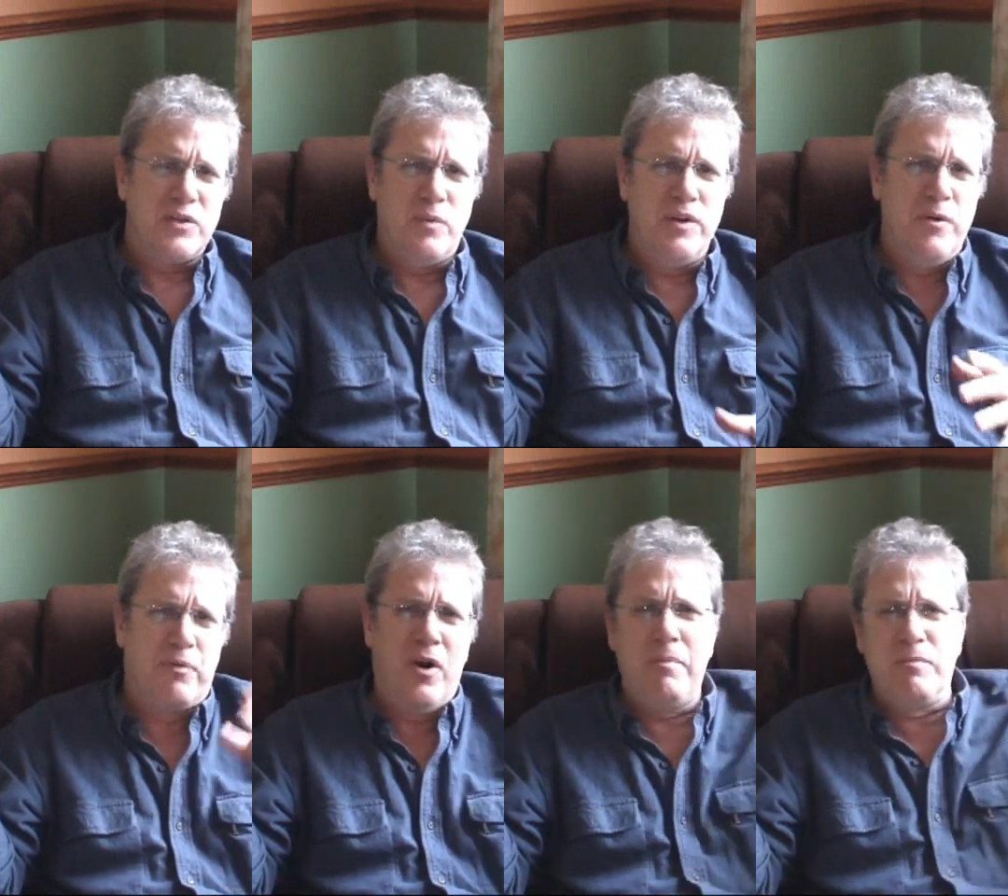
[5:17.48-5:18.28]
That's one of your
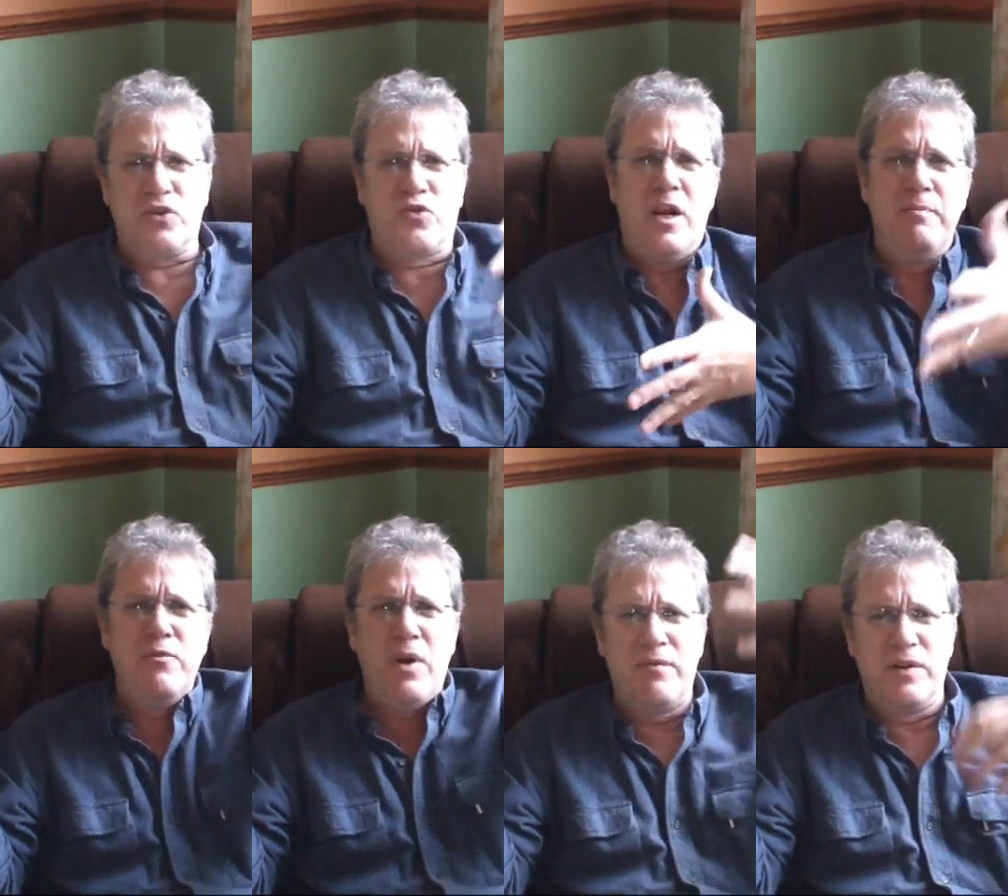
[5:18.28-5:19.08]
problems in trying to
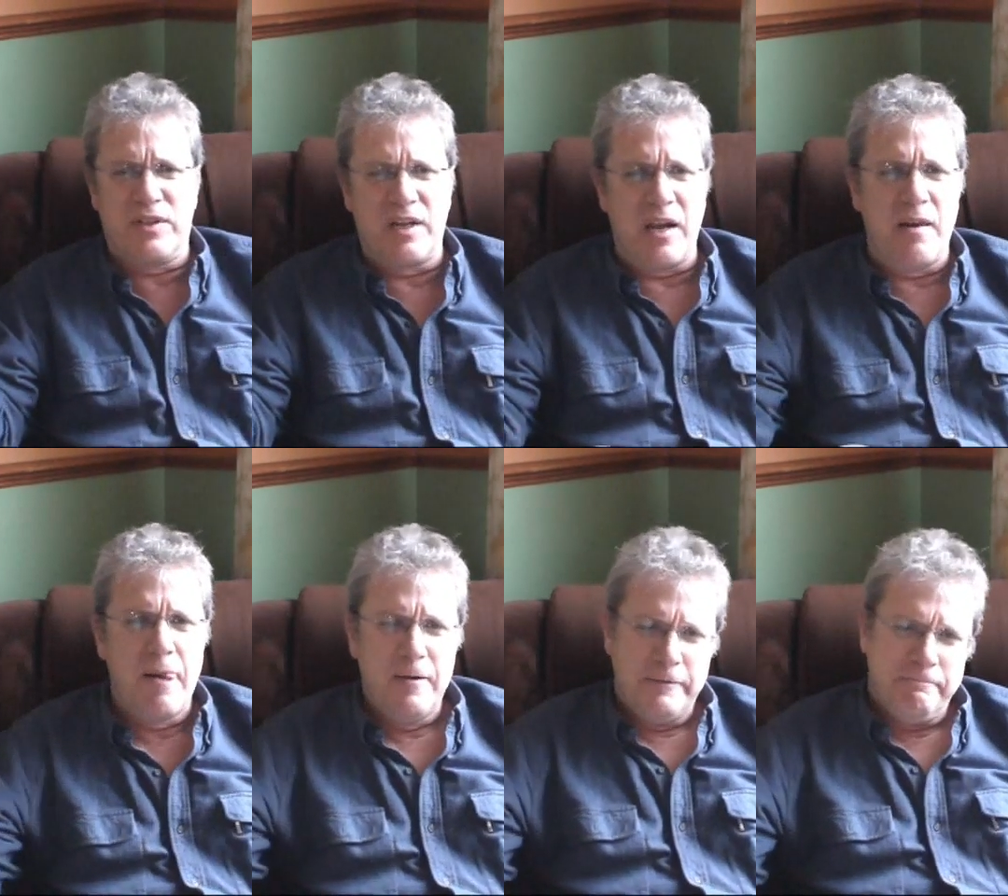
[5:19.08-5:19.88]
be relevant today.
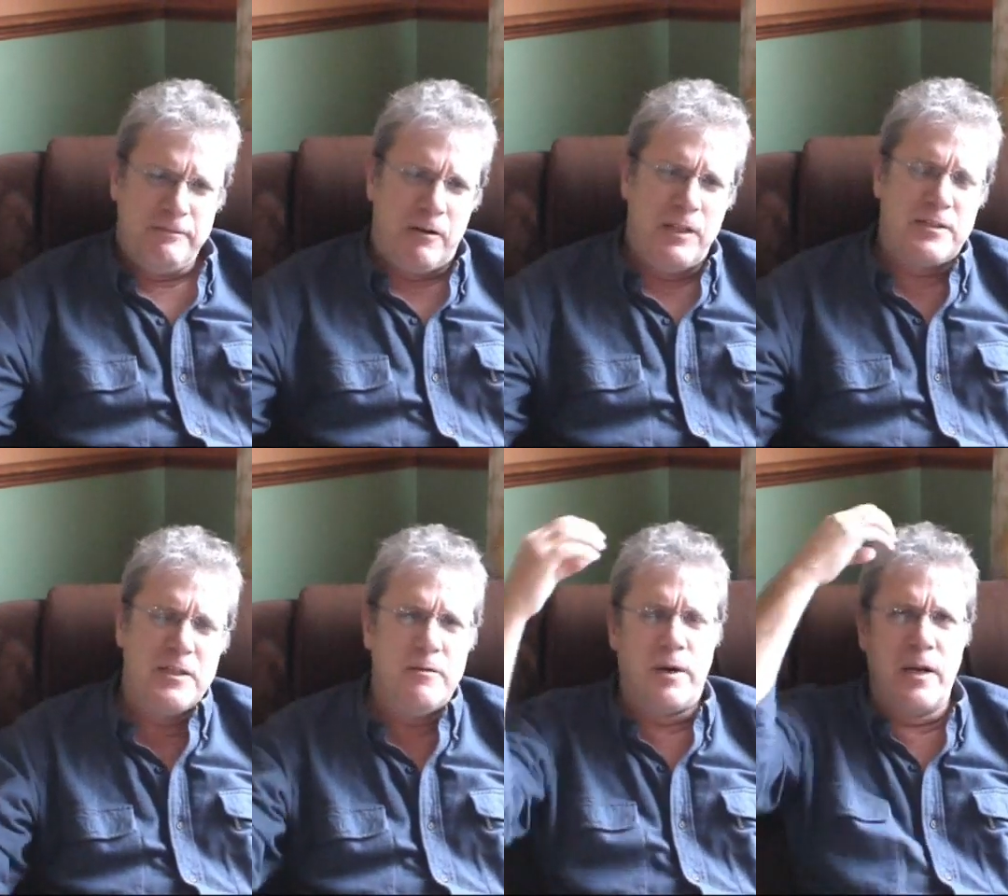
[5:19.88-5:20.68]
Now let's
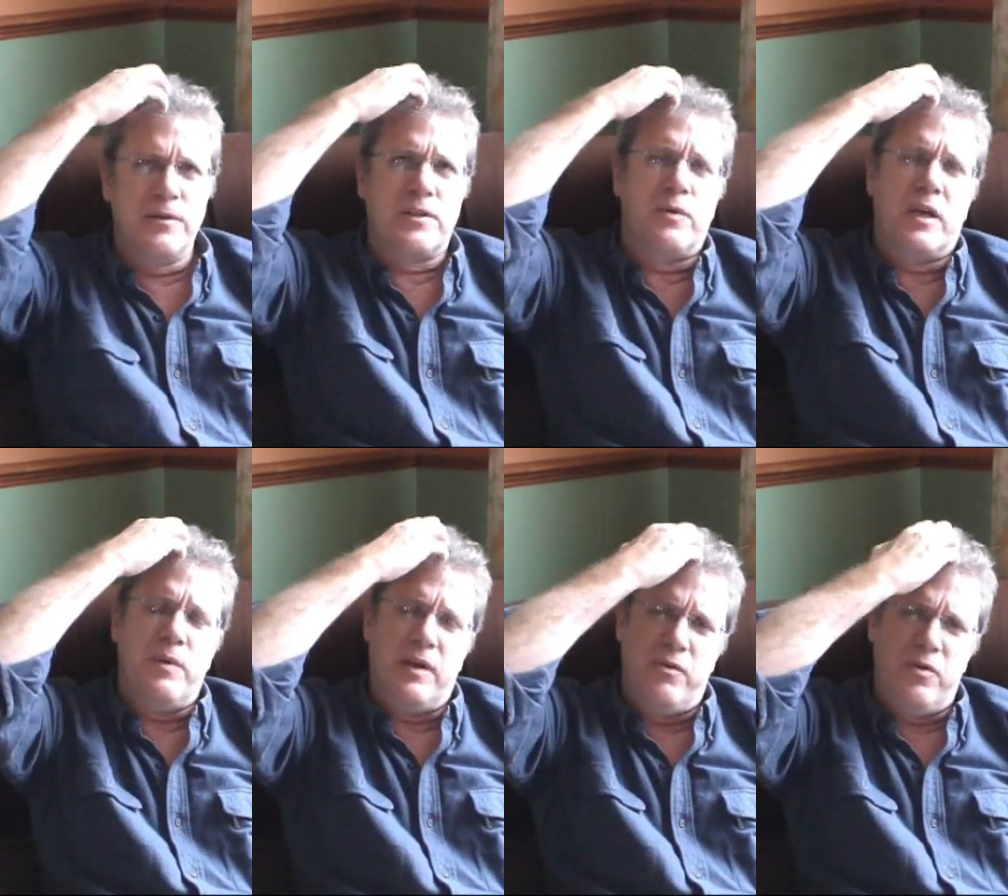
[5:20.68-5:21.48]
see, what else
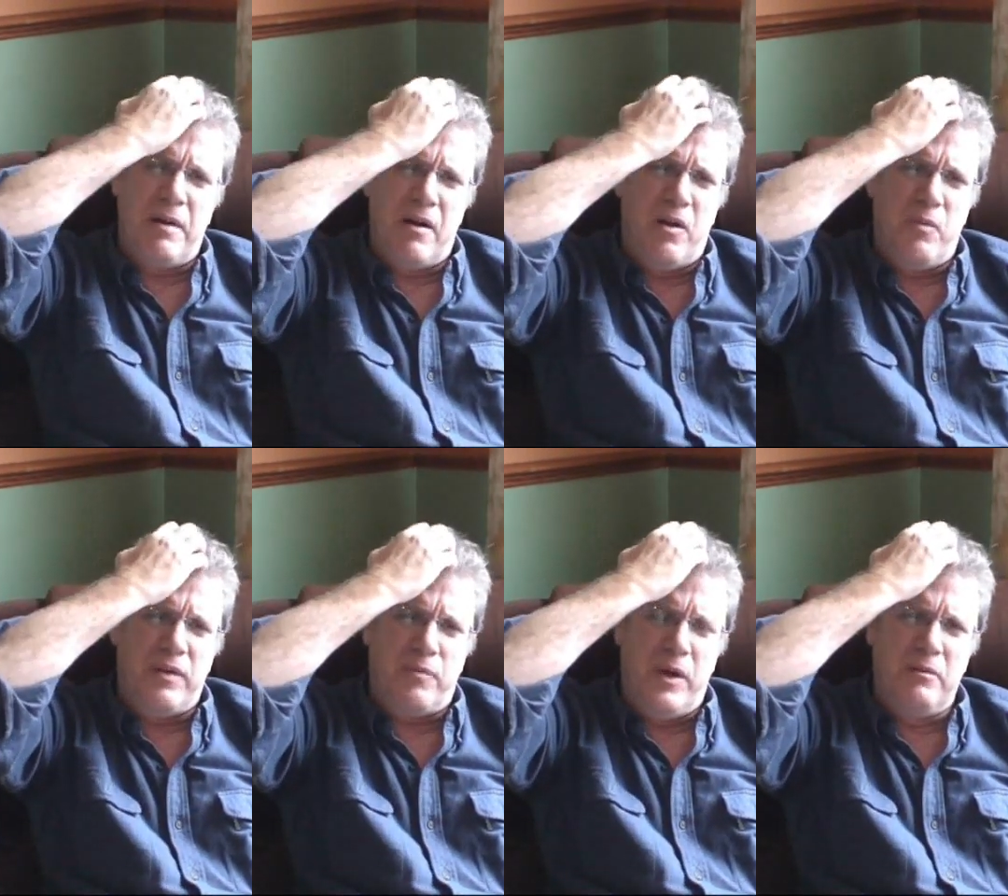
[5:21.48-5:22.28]
can we do a parallel
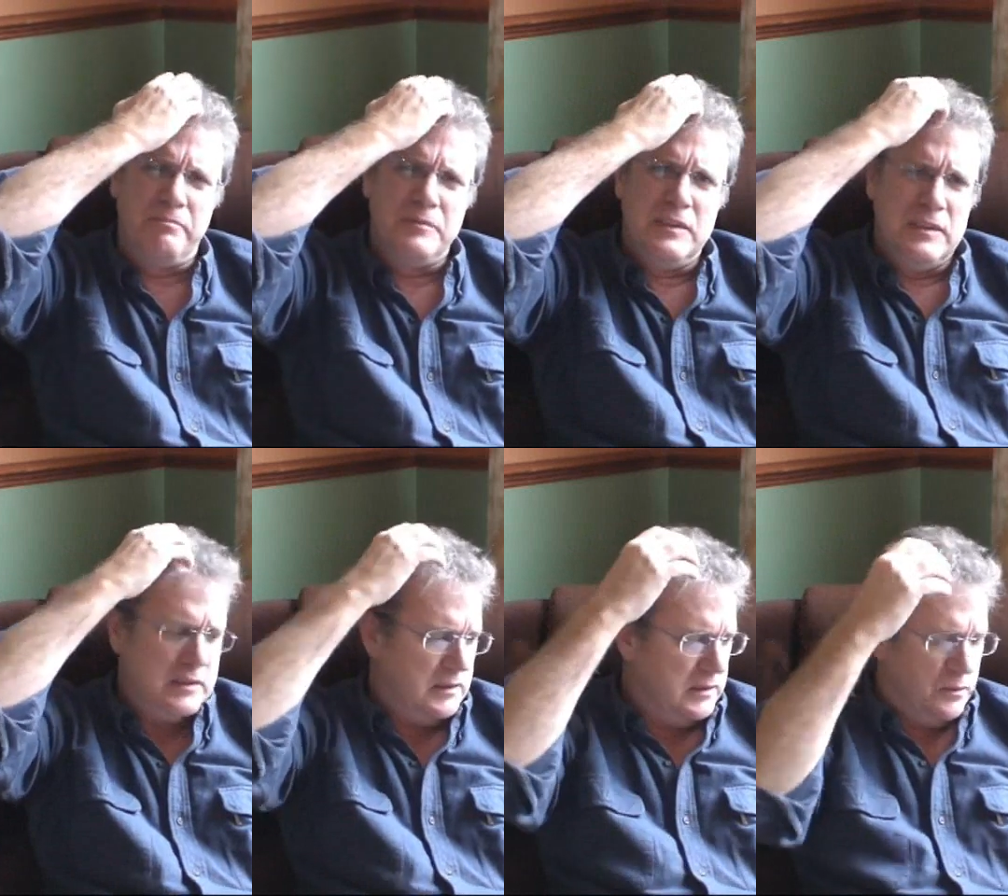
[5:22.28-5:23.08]
with? Well,
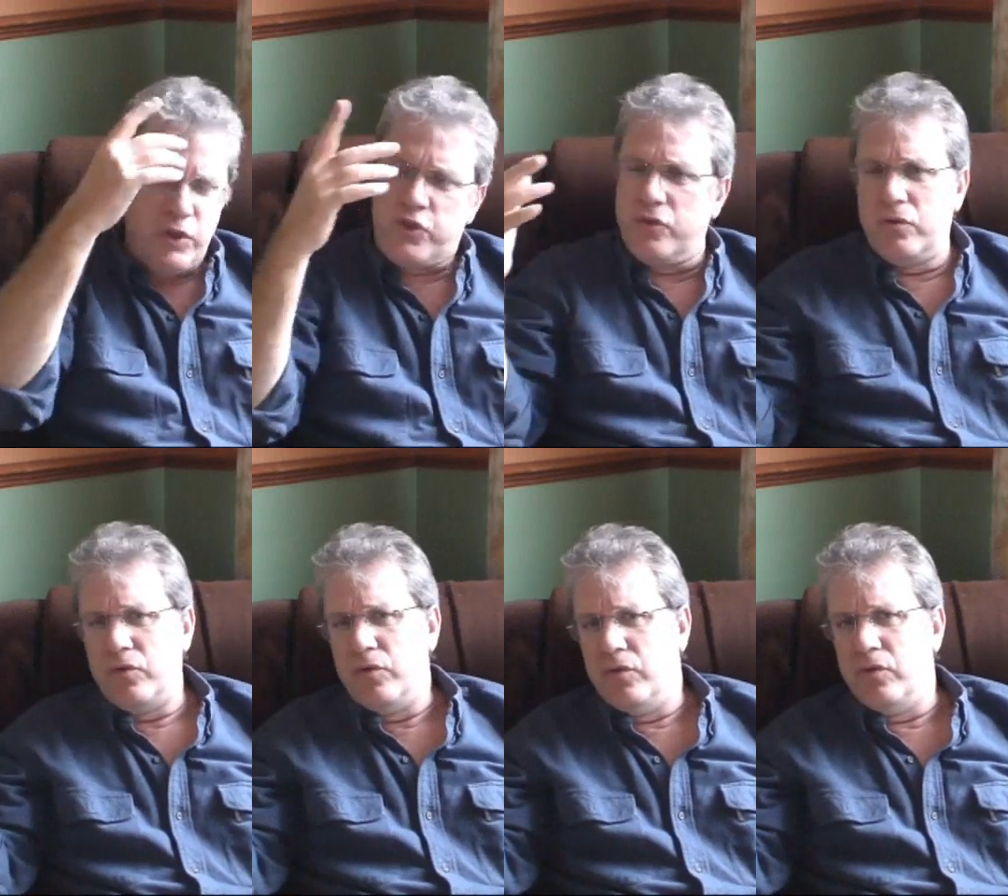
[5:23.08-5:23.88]
was
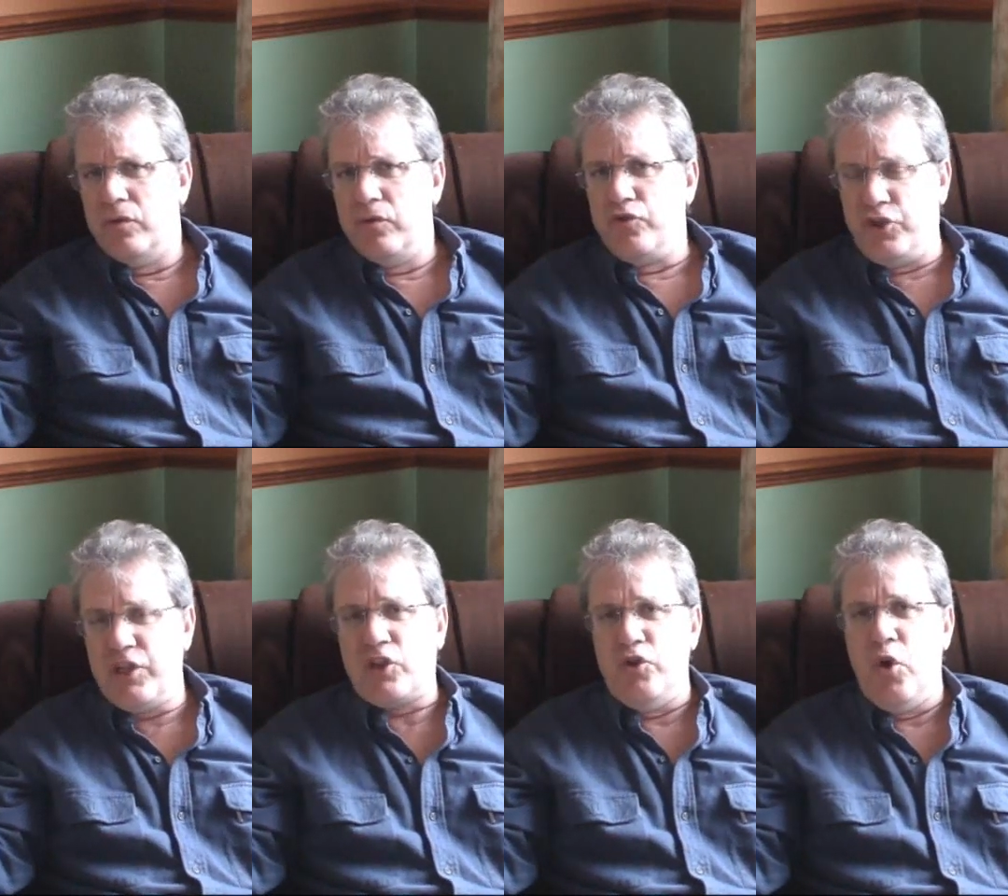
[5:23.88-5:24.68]

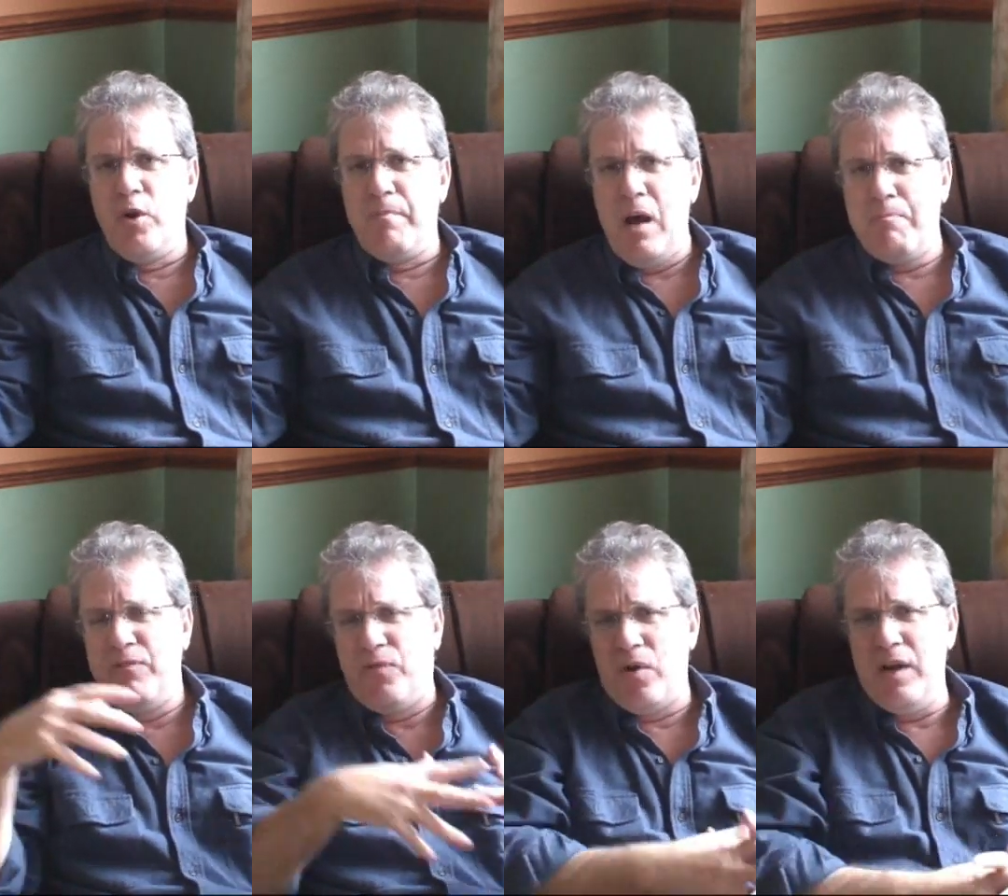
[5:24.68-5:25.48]
Jesus known about
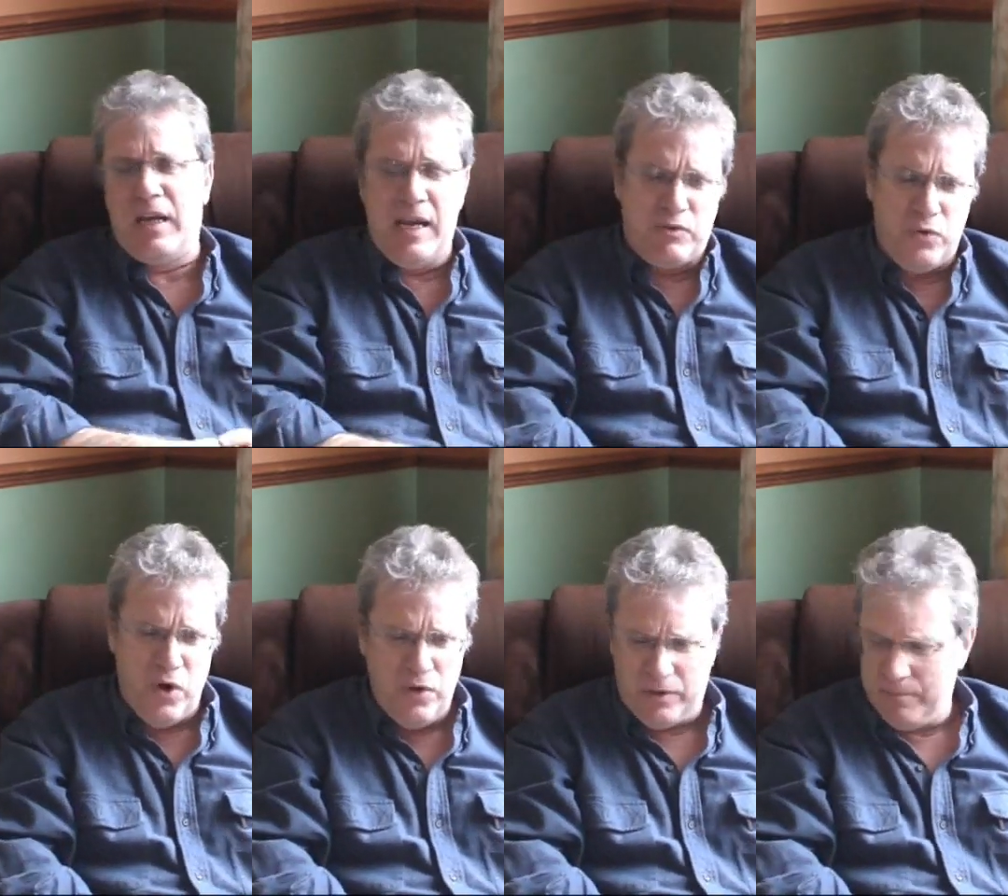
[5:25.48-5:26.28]
before he came to
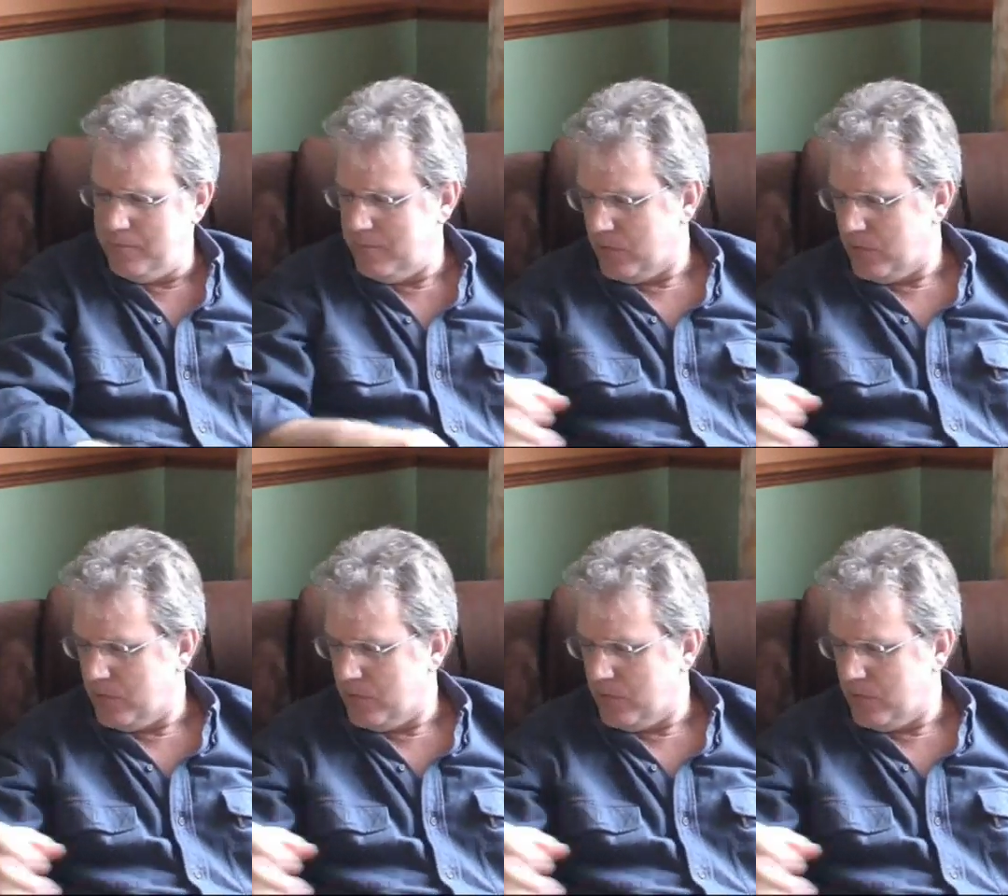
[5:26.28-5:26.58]
earth?